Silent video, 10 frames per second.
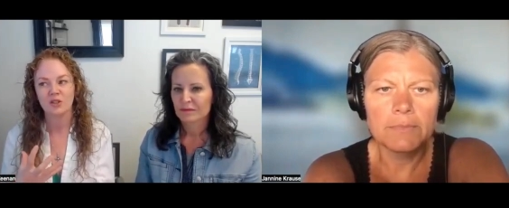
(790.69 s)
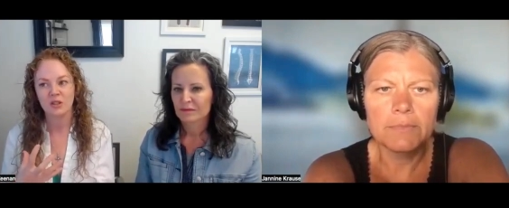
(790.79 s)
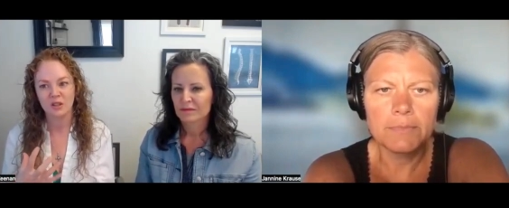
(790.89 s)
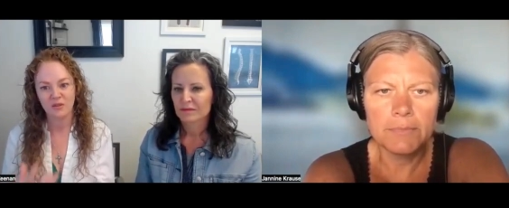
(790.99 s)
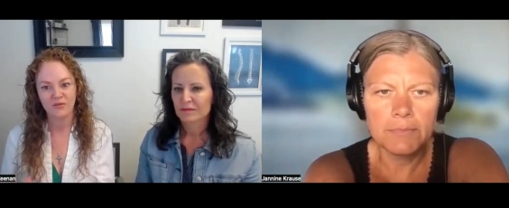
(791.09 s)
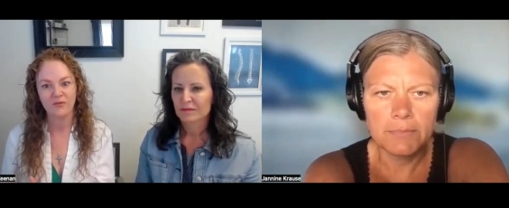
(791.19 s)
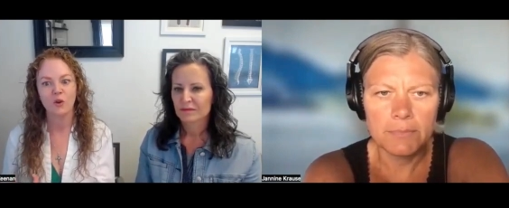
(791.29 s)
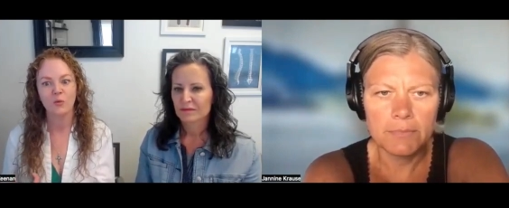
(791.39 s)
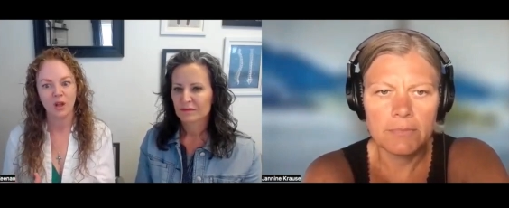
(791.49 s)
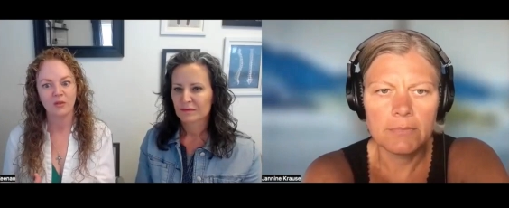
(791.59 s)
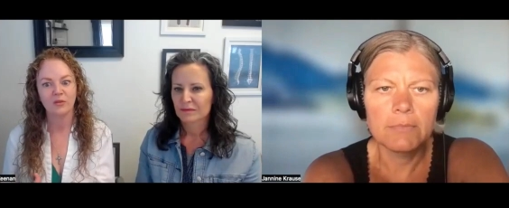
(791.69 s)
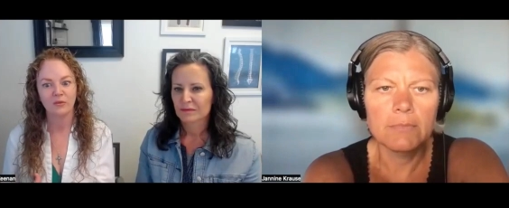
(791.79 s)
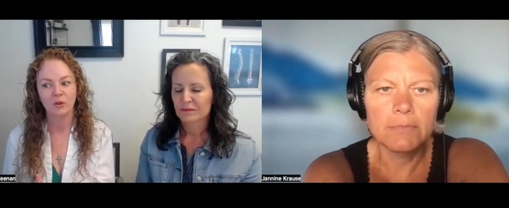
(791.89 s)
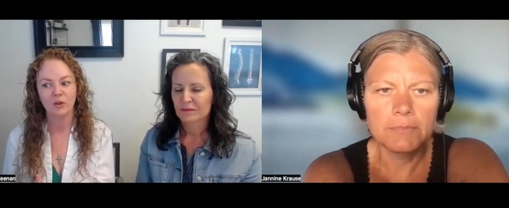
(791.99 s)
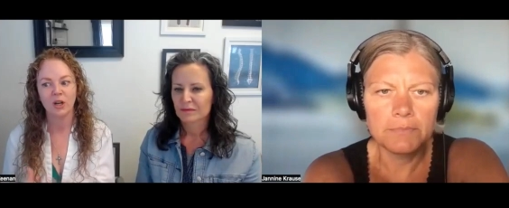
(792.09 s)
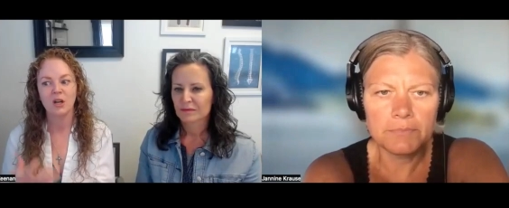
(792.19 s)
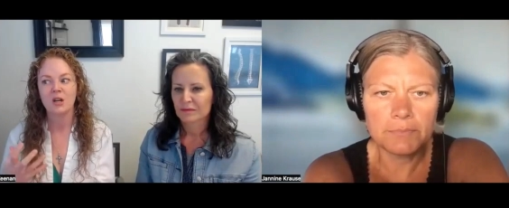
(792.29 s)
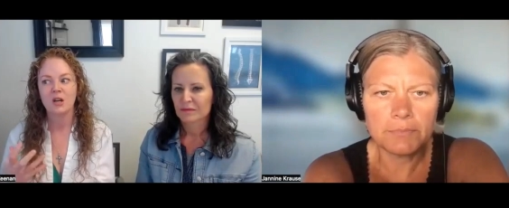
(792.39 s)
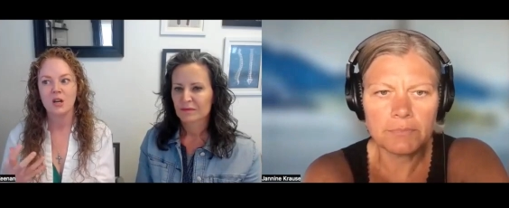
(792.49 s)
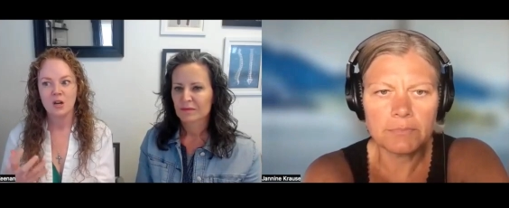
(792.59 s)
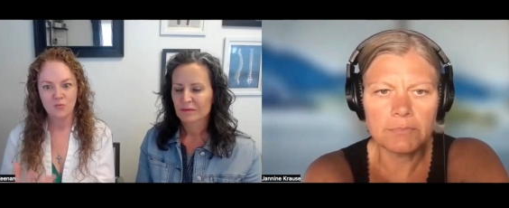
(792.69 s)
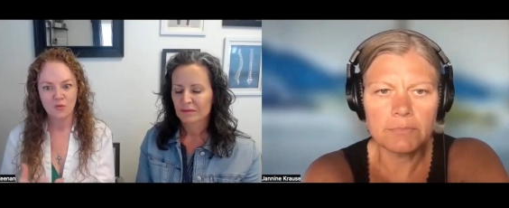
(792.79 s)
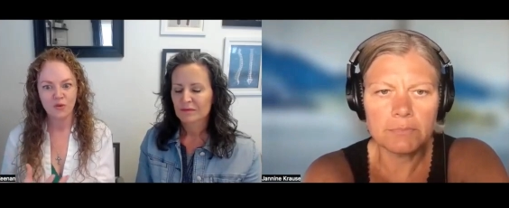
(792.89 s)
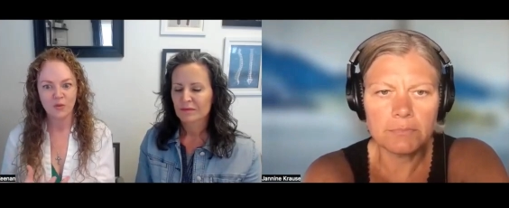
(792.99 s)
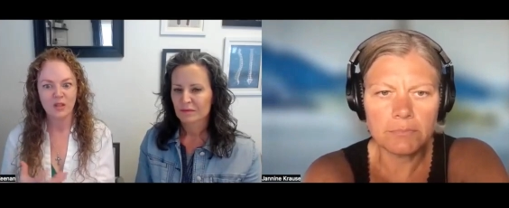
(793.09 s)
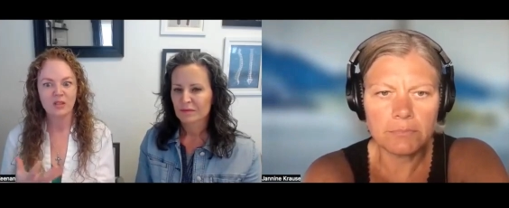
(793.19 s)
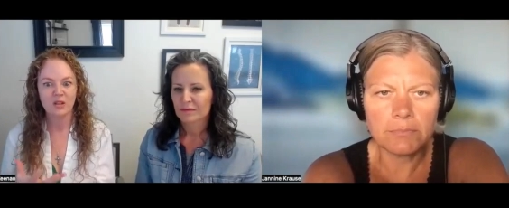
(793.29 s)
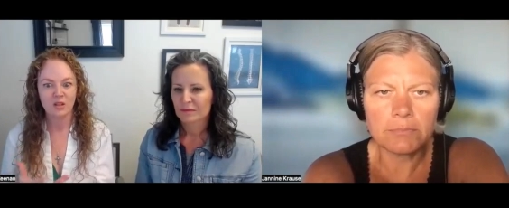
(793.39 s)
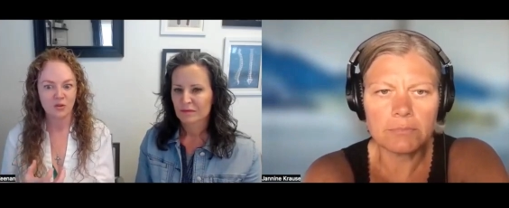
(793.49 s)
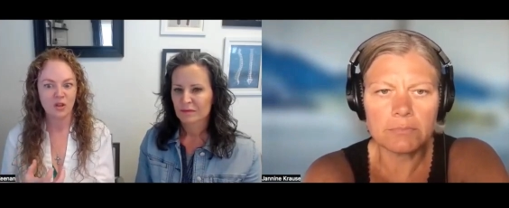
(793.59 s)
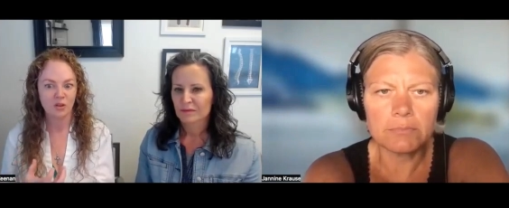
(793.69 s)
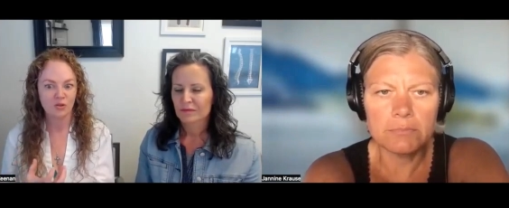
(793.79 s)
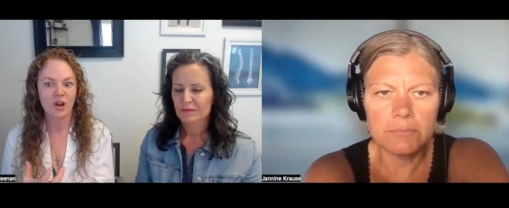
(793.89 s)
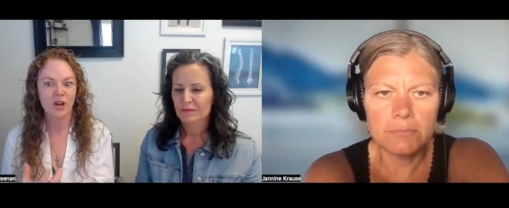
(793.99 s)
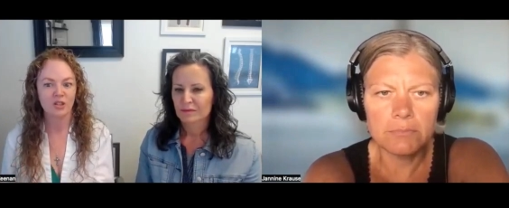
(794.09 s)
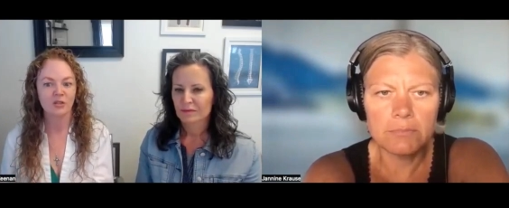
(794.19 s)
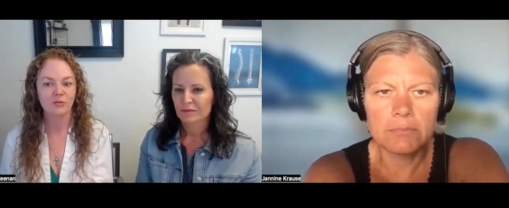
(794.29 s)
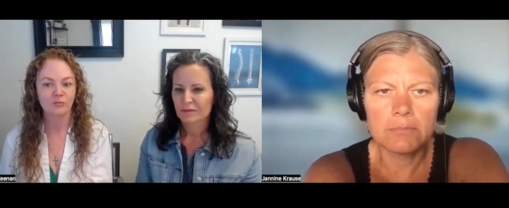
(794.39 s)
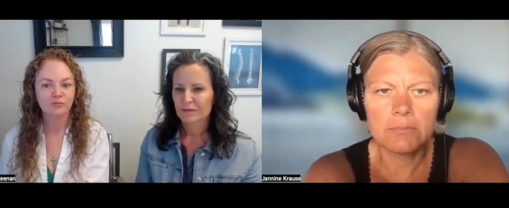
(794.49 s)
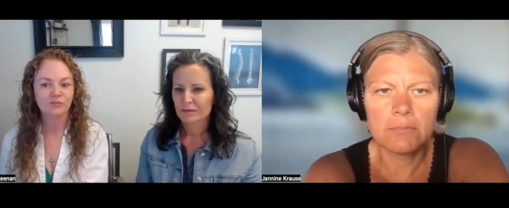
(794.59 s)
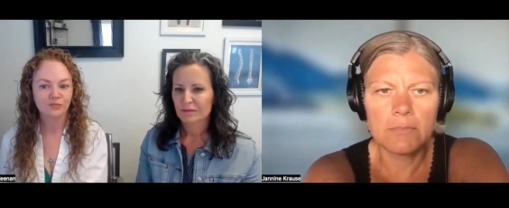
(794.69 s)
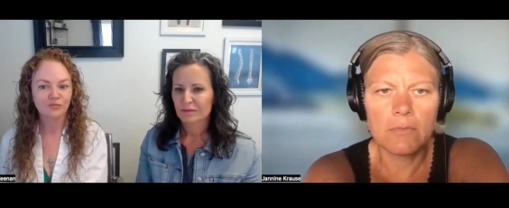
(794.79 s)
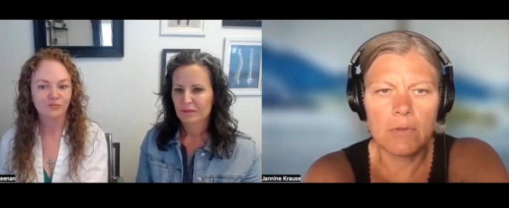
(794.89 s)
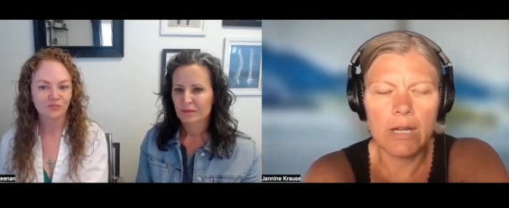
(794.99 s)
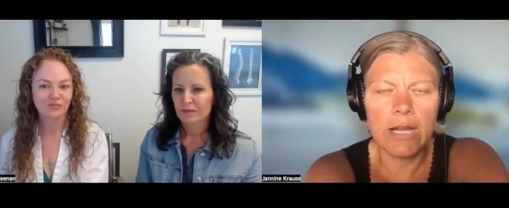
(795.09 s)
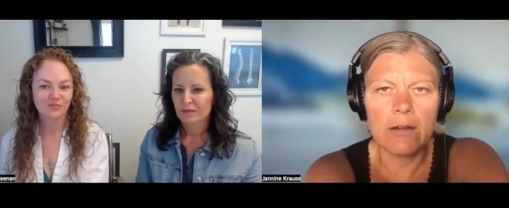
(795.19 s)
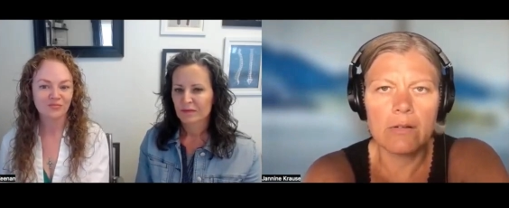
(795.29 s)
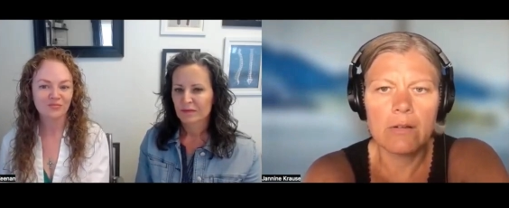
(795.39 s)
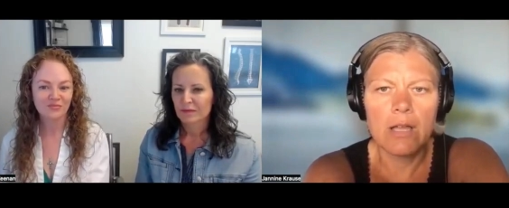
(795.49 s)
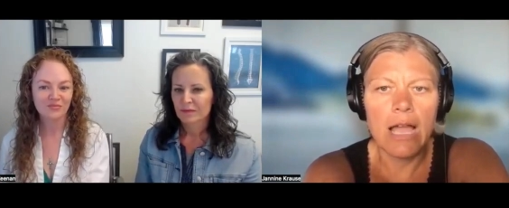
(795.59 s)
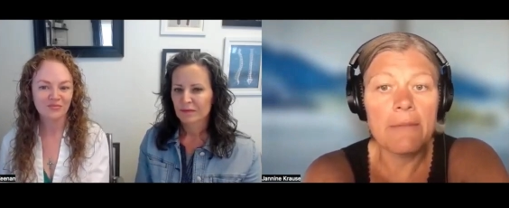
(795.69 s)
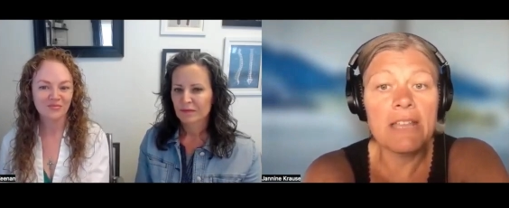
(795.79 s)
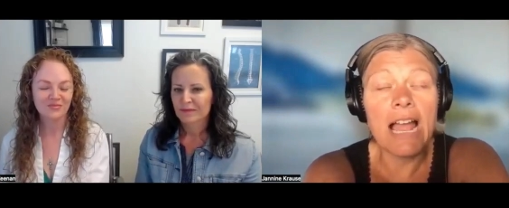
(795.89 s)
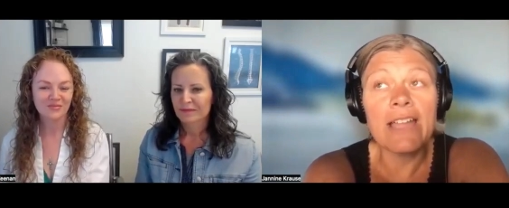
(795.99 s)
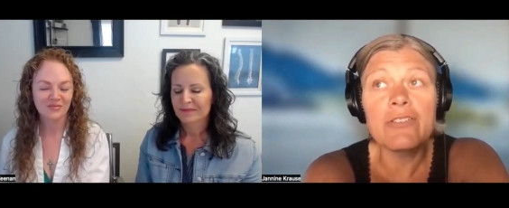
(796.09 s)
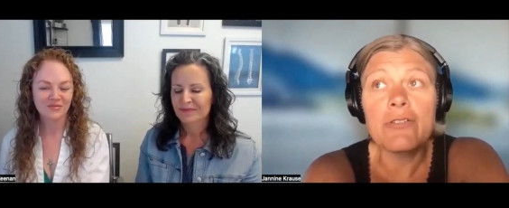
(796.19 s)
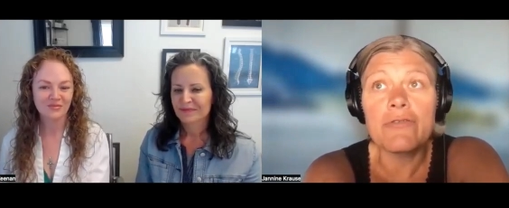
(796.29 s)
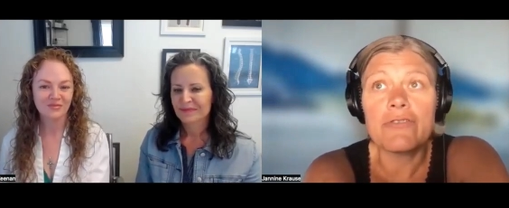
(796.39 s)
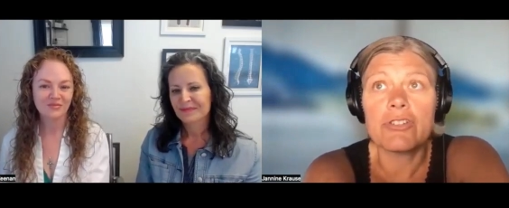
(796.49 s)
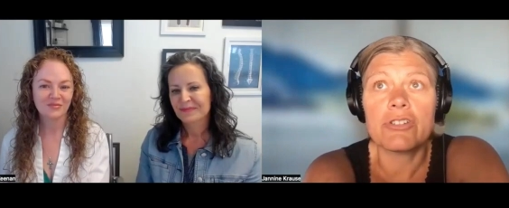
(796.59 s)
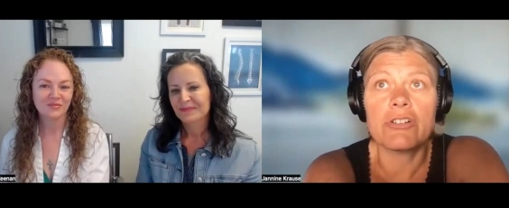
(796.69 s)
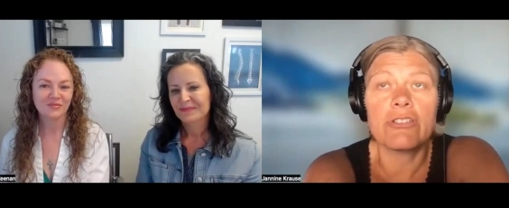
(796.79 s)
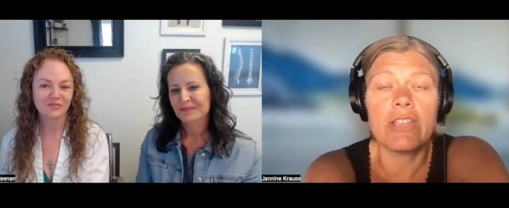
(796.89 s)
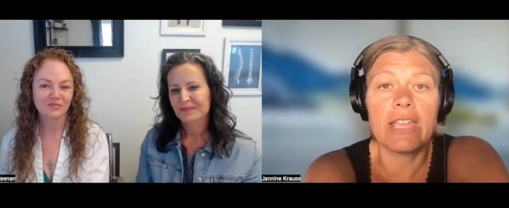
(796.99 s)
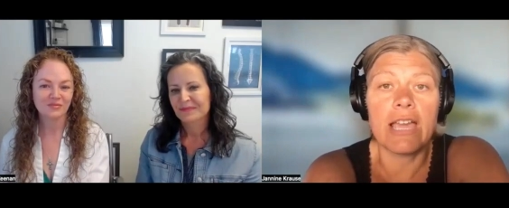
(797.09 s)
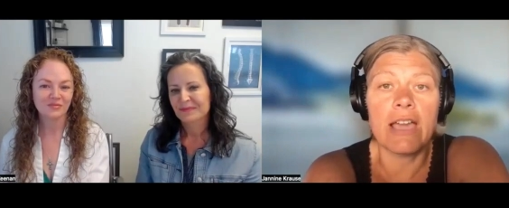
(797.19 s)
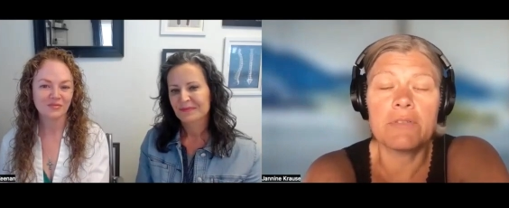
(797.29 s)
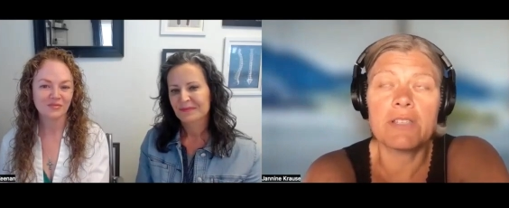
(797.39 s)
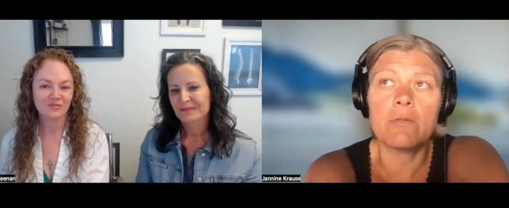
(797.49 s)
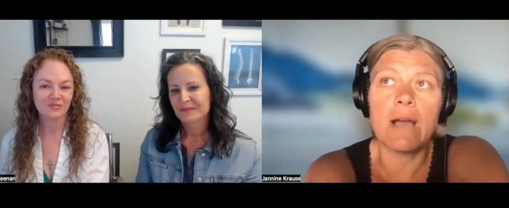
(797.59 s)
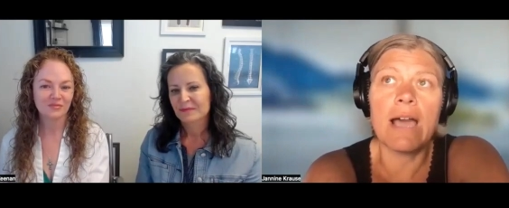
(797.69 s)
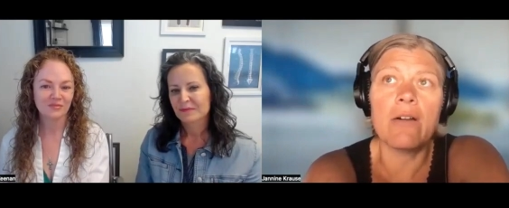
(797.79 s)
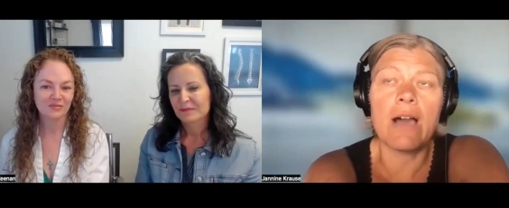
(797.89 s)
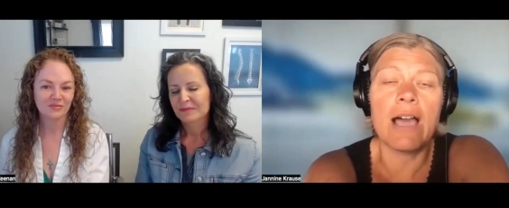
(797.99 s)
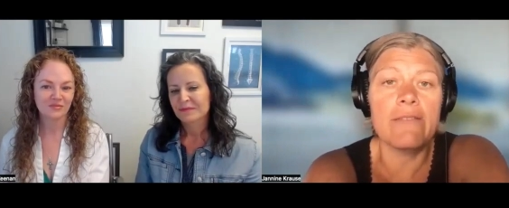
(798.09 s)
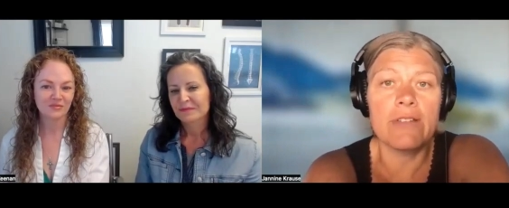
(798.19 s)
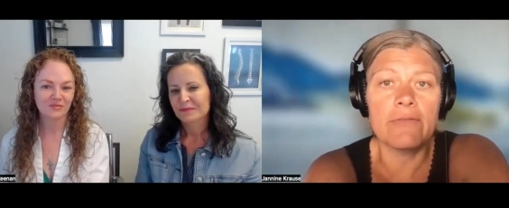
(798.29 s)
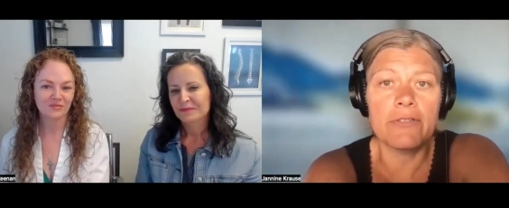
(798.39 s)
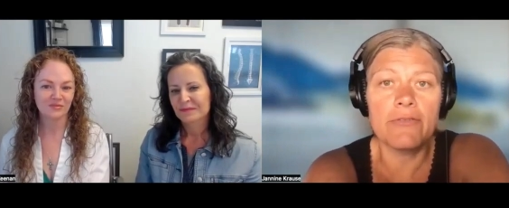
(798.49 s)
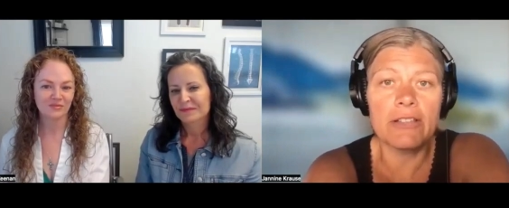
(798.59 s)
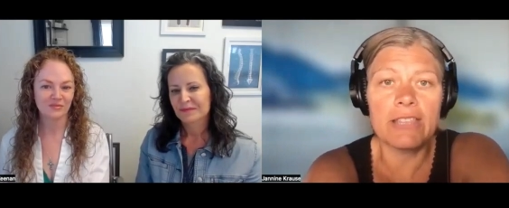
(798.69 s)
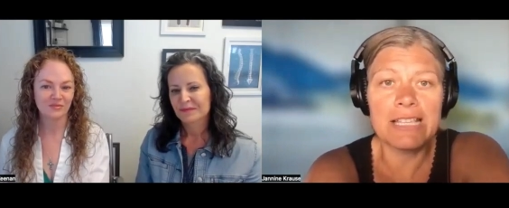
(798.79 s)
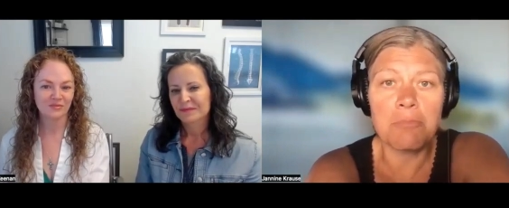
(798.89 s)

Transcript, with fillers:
Speaker 1: getting full pelvic floor movement and contraction.
Speaker 2: Wow. I know for sure, I was like, wow, I have never felt these